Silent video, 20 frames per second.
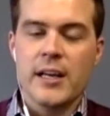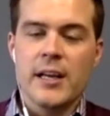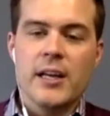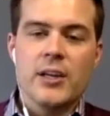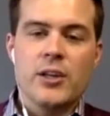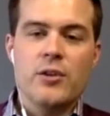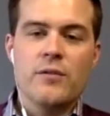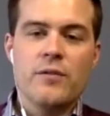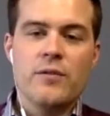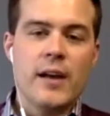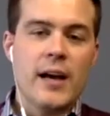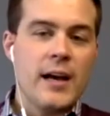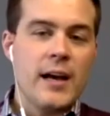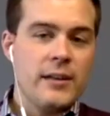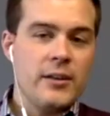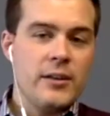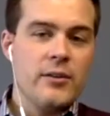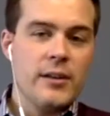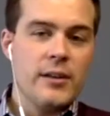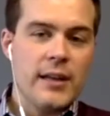
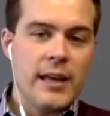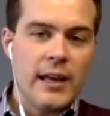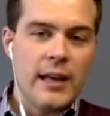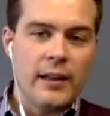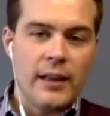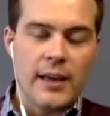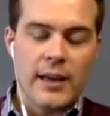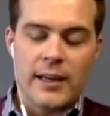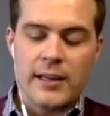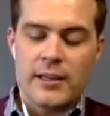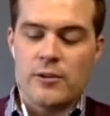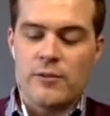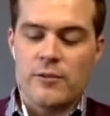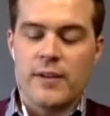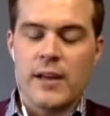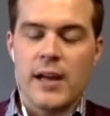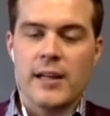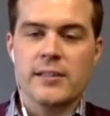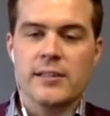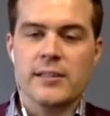you're in LA, you've
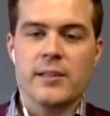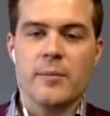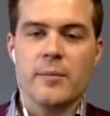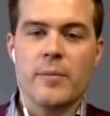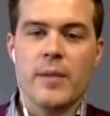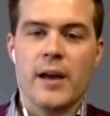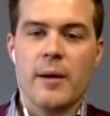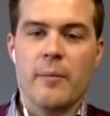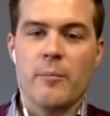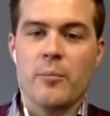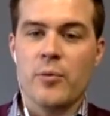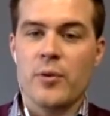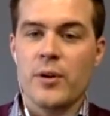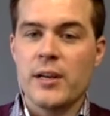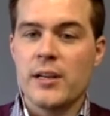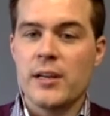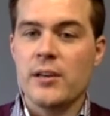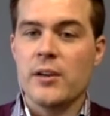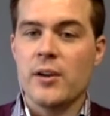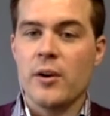got some
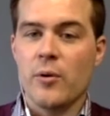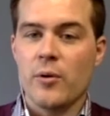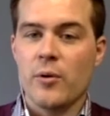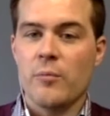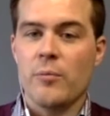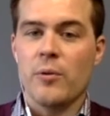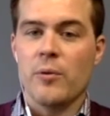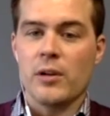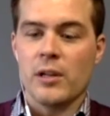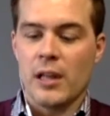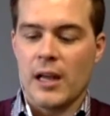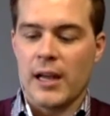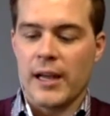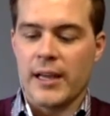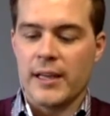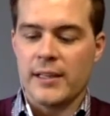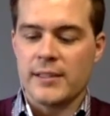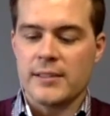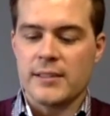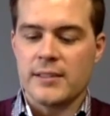pretty notable clients.